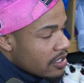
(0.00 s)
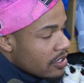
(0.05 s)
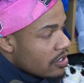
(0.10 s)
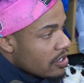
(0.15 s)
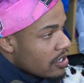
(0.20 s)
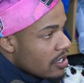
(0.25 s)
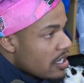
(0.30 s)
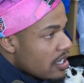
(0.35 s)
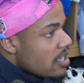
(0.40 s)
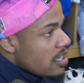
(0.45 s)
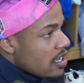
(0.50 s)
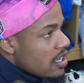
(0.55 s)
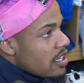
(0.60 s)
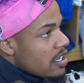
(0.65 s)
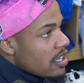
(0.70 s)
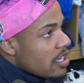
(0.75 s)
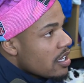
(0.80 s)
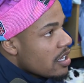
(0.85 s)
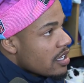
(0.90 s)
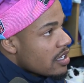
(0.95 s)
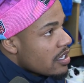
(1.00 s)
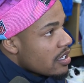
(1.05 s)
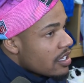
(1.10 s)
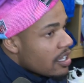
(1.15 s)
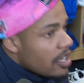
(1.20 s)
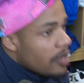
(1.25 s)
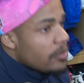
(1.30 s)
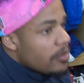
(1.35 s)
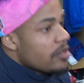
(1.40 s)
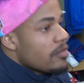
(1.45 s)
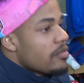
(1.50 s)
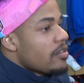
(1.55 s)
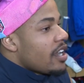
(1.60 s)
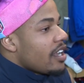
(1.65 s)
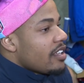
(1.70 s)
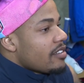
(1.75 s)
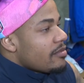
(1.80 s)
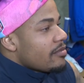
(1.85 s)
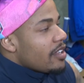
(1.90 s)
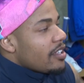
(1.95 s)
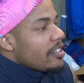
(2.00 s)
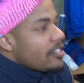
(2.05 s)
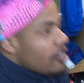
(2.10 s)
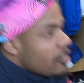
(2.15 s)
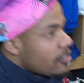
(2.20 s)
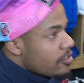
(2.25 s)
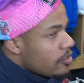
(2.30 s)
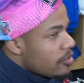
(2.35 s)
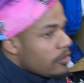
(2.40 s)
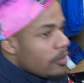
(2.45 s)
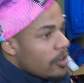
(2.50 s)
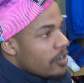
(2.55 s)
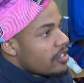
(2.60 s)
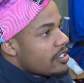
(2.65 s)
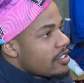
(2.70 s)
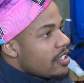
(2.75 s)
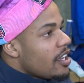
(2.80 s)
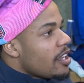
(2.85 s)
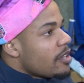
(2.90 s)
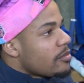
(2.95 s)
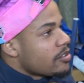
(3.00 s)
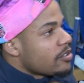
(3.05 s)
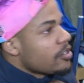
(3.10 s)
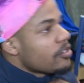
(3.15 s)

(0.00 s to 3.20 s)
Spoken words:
So, yeah, I mean, but I talk to him all the time.